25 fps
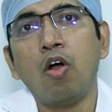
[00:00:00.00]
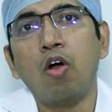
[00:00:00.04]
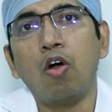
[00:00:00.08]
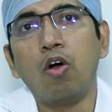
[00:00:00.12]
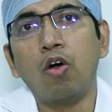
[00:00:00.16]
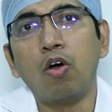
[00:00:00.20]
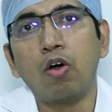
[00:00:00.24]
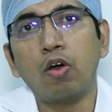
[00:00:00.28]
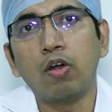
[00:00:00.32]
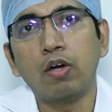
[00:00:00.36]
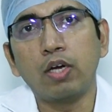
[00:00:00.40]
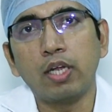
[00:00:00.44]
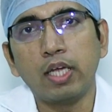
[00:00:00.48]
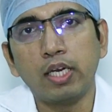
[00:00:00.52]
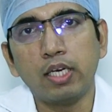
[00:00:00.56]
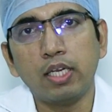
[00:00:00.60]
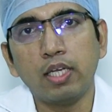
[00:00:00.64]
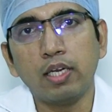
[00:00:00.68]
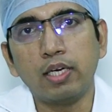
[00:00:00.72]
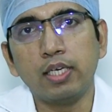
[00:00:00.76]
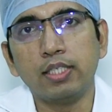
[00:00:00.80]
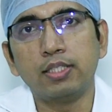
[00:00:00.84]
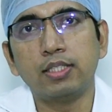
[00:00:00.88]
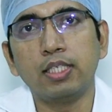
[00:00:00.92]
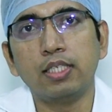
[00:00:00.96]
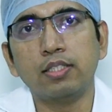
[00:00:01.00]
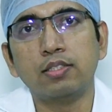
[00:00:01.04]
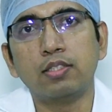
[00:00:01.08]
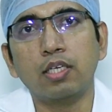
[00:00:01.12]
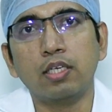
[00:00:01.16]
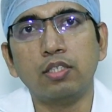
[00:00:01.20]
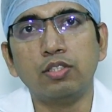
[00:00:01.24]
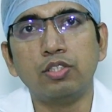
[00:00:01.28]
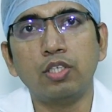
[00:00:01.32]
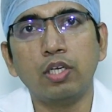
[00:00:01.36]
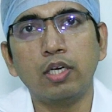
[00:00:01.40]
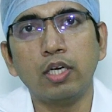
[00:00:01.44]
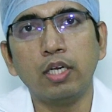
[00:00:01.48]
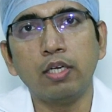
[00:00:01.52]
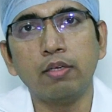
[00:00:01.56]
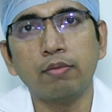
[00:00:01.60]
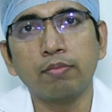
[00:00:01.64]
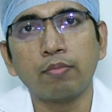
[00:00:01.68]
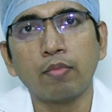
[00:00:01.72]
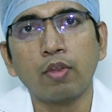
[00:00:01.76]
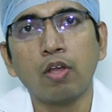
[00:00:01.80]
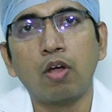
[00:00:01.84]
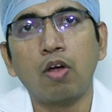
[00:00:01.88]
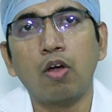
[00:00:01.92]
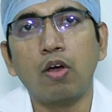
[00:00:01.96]
or any recent
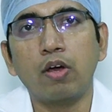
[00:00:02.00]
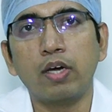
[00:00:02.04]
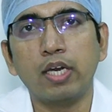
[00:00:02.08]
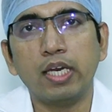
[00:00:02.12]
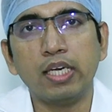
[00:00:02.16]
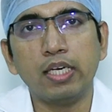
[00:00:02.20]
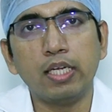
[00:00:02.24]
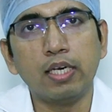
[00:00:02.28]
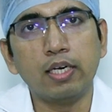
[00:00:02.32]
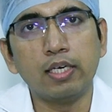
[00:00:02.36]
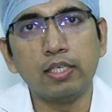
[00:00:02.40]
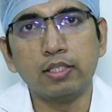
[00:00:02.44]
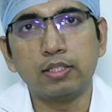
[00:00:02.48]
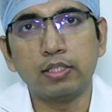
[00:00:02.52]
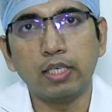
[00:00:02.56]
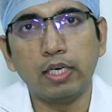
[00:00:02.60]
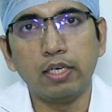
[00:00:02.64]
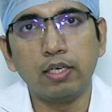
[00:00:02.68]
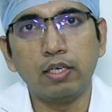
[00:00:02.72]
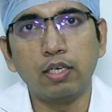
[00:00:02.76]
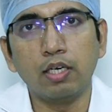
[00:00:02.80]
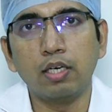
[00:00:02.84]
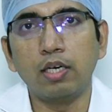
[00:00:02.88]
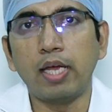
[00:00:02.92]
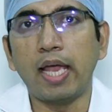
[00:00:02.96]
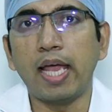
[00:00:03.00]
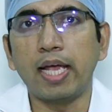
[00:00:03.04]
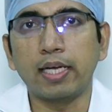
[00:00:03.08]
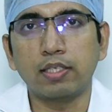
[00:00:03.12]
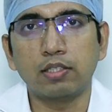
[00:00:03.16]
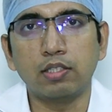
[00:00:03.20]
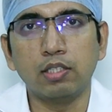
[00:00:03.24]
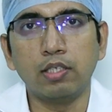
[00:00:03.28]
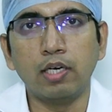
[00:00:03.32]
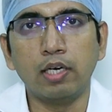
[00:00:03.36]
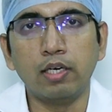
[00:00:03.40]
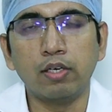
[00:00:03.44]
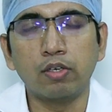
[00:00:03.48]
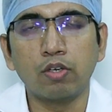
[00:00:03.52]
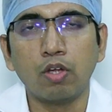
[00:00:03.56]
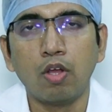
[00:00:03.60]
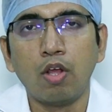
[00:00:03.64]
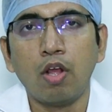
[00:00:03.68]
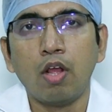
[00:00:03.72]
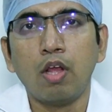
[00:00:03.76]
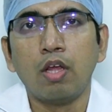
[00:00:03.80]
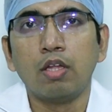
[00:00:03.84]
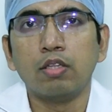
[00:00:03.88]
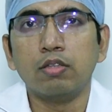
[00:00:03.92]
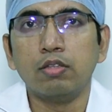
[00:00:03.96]
surgery or any recent accident,
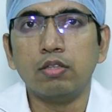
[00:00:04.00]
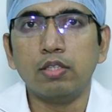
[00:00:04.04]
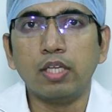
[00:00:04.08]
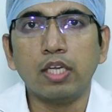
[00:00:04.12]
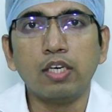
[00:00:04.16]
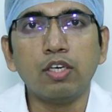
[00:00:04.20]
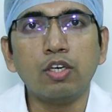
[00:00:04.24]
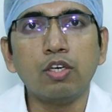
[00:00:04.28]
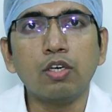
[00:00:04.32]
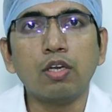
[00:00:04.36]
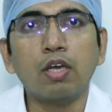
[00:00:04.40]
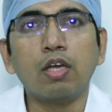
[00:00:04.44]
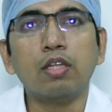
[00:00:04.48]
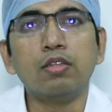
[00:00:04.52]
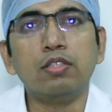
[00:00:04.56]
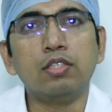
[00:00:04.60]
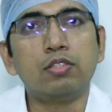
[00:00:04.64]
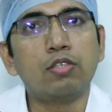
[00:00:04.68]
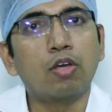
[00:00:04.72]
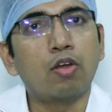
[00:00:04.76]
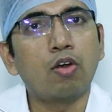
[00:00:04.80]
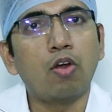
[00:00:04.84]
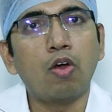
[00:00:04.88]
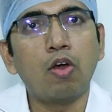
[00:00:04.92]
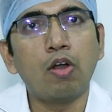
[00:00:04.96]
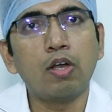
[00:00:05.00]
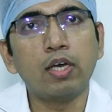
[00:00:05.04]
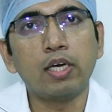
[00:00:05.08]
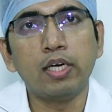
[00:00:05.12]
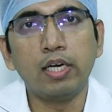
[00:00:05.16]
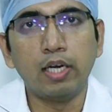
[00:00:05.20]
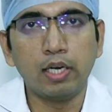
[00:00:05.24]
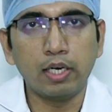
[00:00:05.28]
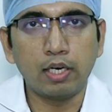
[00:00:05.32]
then these are all